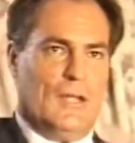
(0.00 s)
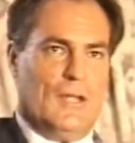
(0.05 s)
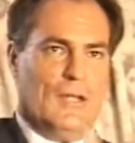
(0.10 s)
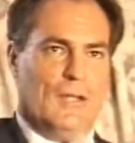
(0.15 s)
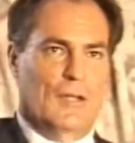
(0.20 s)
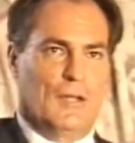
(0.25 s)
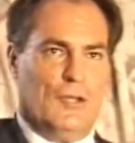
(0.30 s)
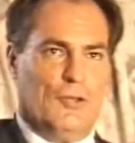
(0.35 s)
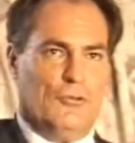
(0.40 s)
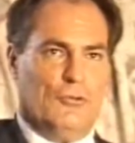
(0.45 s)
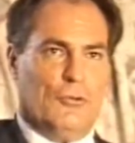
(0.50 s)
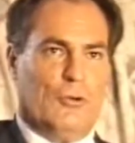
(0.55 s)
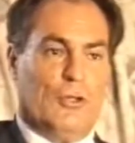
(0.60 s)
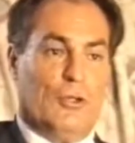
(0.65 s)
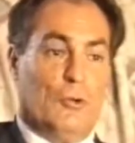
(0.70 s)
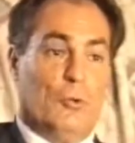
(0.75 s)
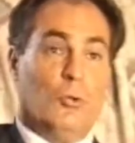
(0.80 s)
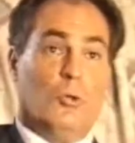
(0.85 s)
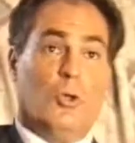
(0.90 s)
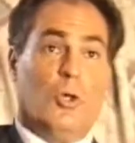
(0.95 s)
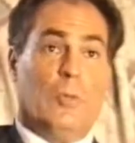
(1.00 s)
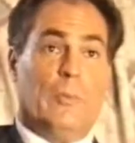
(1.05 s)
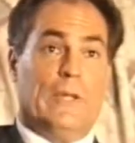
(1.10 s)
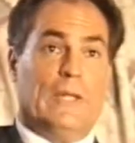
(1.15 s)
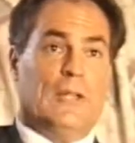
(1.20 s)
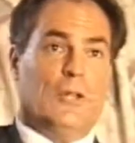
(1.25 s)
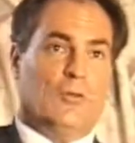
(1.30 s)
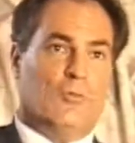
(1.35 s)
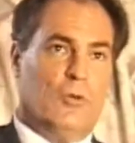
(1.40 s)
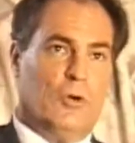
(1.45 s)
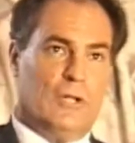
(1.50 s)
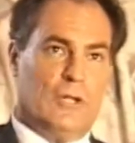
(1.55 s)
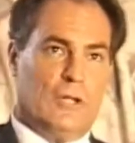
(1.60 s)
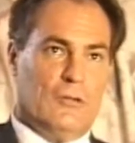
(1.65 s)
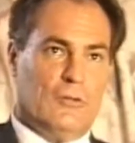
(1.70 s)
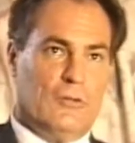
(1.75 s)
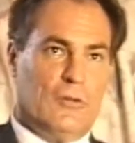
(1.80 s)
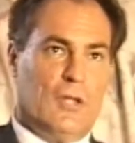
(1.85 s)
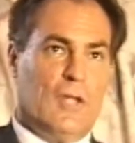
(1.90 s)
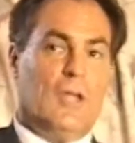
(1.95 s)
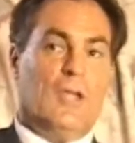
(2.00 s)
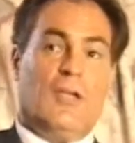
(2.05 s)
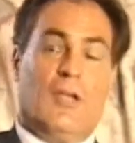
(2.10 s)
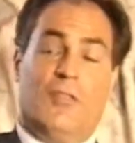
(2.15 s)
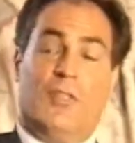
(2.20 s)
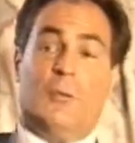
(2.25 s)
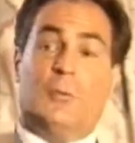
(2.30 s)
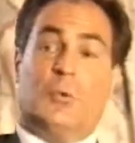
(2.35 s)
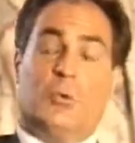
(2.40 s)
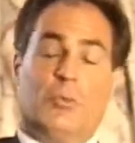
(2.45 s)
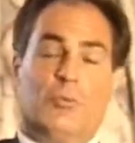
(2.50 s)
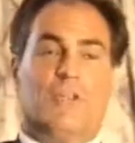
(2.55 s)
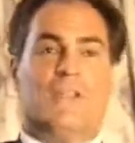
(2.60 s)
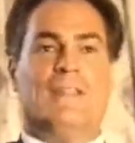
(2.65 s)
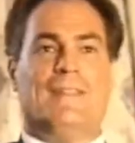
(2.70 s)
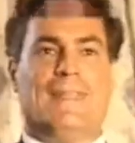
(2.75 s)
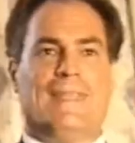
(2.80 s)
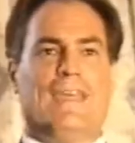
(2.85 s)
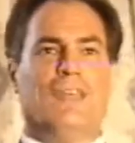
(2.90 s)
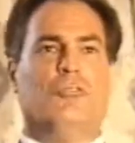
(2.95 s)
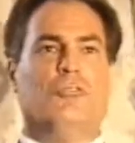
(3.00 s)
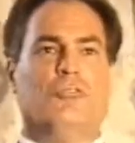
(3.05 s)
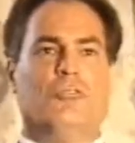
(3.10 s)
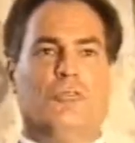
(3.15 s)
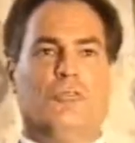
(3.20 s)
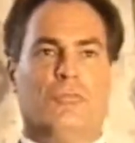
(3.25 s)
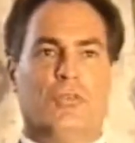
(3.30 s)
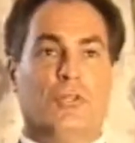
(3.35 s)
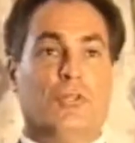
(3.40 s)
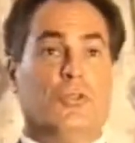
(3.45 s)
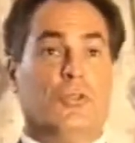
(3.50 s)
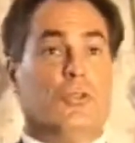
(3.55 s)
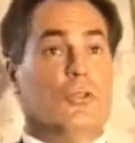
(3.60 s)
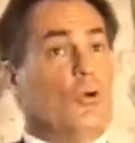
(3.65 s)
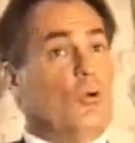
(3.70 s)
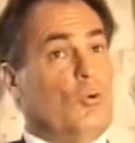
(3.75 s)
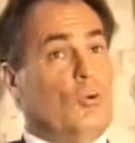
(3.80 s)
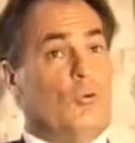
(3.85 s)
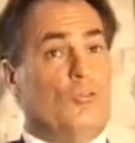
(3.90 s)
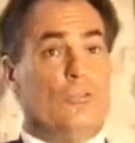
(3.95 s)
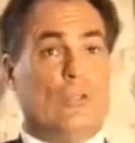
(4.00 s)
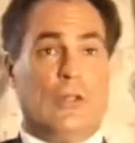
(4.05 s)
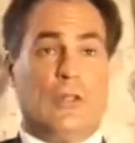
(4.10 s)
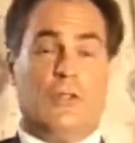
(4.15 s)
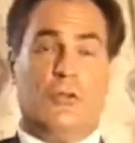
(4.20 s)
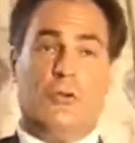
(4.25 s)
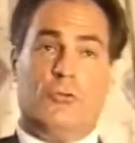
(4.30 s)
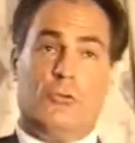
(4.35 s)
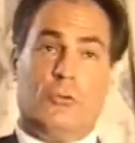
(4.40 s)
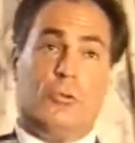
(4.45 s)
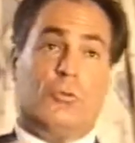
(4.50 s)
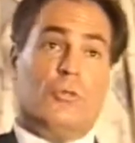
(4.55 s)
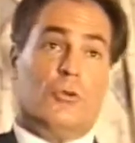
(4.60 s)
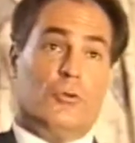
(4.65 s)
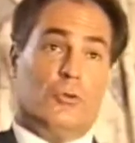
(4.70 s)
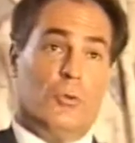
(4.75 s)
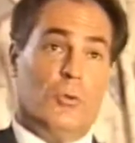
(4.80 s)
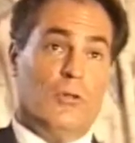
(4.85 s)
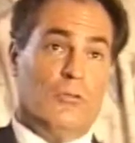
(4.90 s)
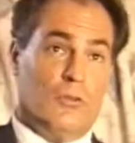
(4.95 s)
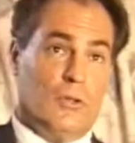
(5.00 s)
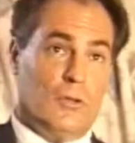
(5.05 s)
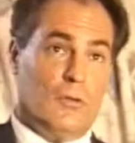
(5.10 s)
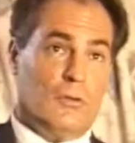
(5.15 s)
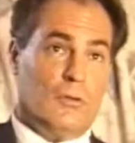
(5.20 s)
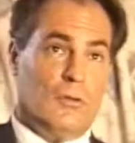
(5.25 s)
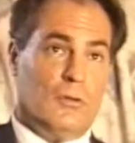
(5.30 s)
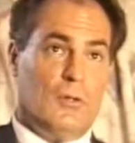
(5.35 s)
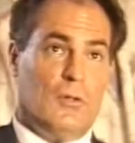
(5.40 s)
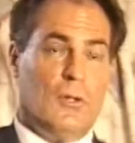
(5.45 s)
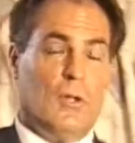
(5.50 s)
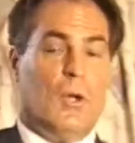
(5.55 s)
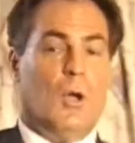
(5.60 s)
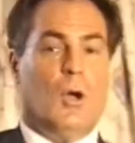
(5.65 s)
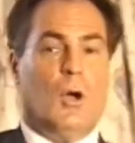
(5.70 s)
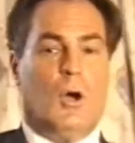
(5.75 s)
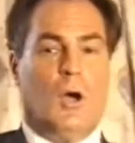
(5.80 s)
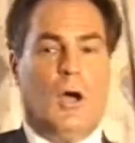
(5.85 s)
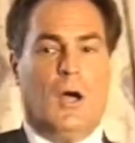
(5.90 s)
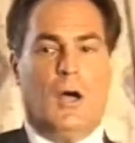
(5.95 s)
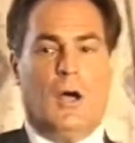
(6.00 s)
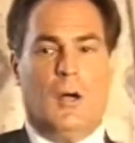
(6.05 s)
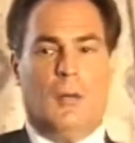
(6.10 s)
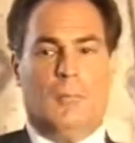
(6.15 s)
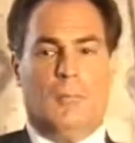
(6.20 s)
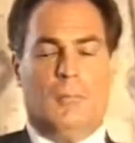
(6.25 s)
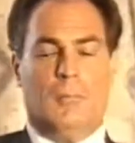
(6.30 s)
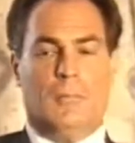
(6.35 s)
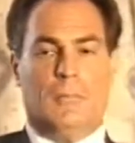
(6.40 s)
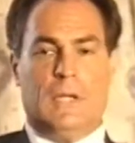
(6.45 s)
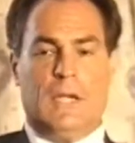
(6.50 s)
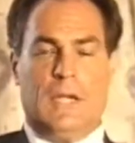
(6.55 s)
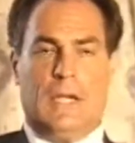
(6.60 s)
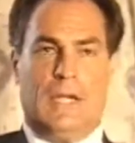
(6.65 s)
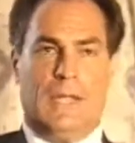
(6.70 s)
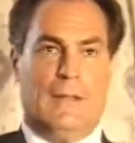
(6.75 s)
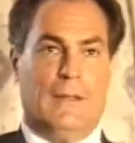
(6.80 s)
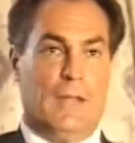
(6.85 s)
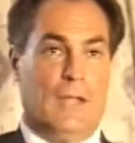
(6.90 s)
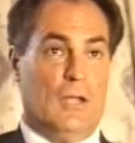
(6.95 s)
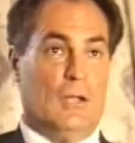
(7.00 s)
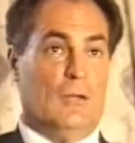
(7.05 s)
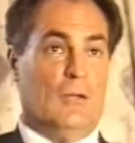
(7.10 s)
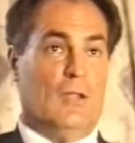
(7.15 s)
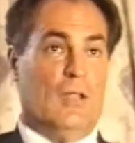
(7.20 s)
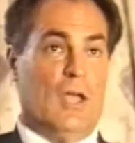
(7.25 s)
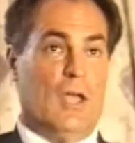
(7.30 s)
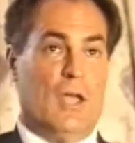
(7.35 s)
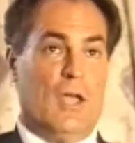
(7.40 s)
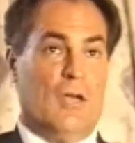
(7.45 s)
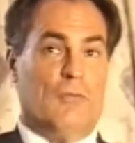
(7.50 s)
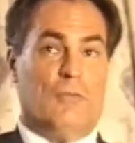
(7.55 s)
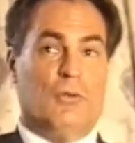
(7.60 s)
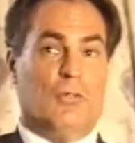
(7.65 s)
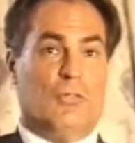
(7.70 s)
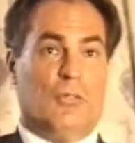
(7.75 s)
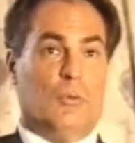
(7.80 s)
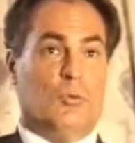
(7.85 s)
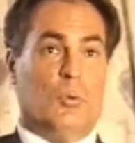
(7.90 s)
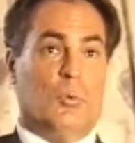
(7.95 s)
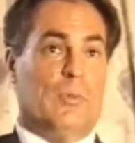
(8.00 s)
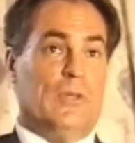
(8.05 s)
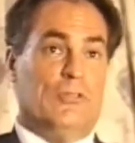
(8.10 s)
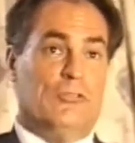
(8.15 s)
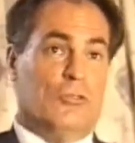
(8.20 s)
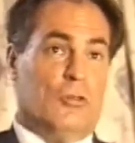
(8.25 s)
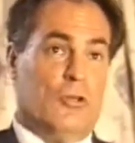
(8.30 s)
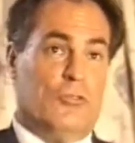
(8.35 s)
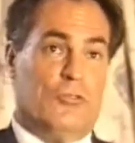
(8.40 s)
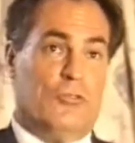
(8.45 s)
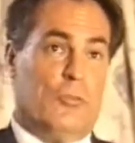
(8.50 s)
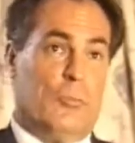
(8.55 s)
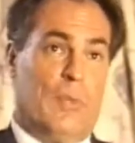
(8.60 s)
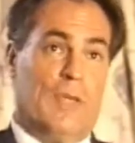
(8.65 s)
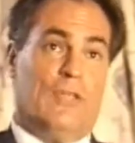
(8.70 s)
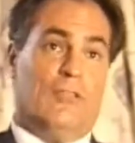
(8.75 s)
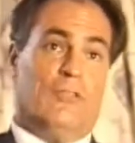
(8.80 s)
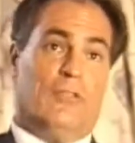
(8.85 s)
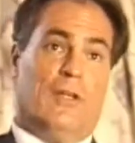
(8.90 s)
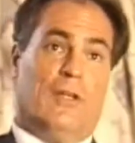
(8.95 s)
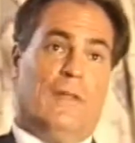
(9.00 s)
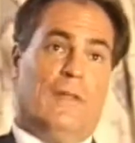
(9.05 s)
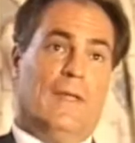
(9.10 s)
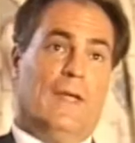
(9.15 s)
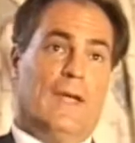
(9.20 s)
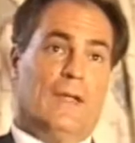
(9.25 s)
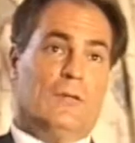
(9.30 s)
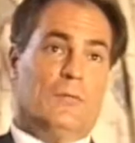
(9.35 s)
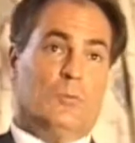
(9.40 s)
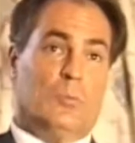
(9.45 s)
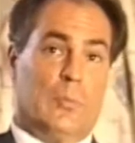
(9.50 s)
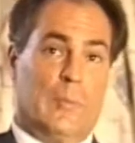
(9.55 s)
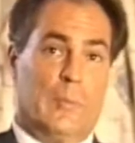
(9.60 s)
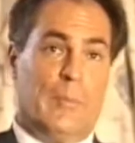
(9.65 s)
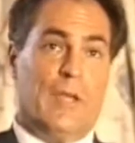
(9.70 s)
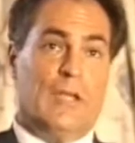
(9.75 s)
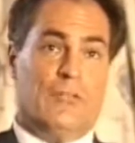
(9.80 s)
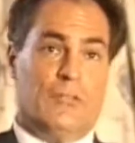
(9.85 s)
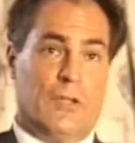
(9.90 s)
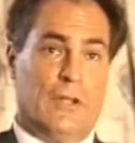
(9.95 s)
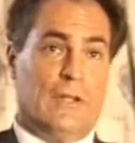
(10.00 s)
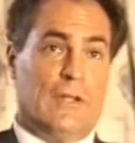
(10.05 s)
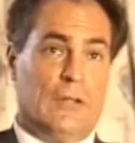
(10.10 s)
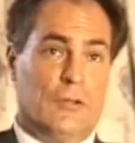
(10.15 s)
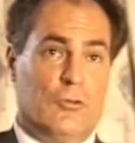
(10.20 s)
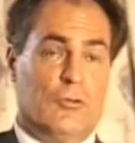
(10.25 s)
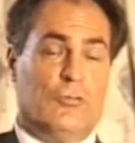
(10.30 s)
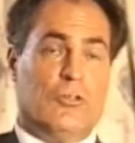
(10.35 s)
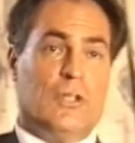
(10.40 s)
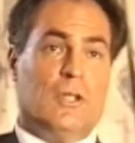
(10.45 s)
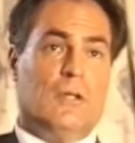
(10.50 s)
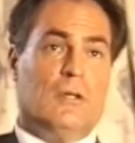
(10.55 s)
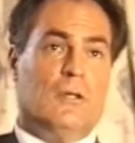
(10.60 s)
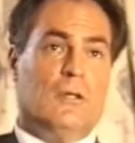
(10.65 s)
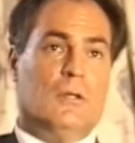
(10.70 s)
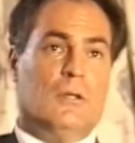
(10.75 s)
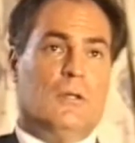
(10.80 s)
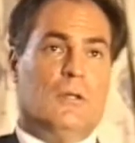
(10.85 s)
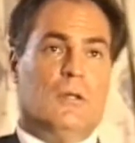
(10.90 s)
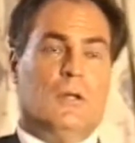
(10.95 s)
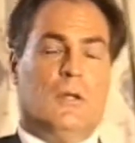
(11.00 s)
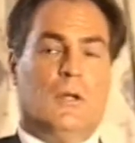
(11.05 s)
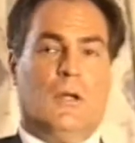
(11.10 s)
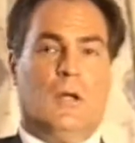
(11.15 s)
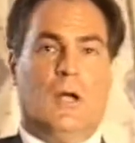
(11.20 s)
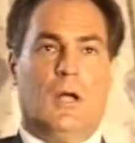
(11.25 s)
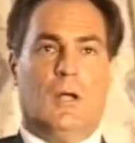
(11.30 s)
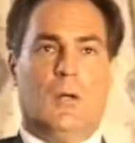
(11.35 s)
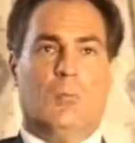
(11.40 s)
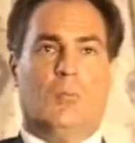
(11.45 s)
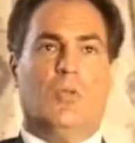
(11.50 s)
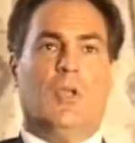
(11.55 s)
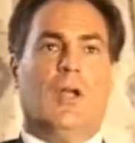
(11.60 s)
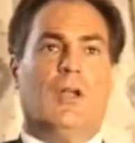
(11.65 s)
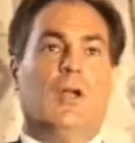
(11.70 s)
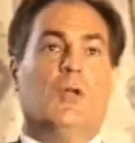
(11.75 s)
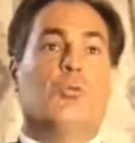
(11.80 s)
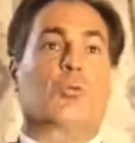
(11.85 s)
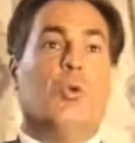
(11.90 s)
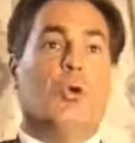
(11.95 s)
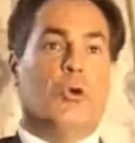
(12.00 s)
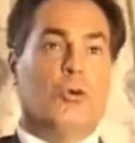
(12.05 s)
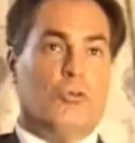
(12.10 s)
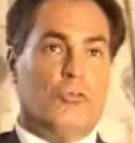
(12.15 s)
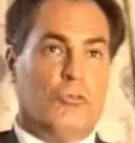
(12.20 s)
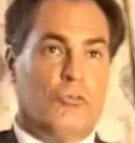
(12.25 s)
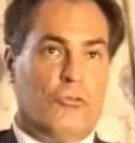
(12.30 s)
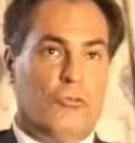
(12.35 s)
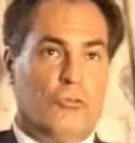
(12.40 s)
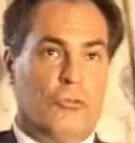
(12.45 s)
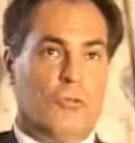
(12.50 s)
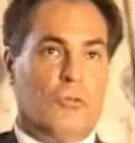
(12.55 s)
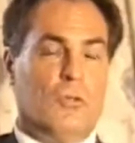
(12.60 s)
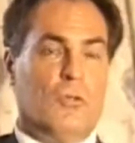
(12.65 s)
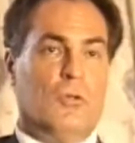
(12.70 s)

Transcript: a jury who will all be clairvoyants, and they will read the energy field and know who's telling the truth and who isn't. And everything will be judged based on that. Will be based on energy, not on words.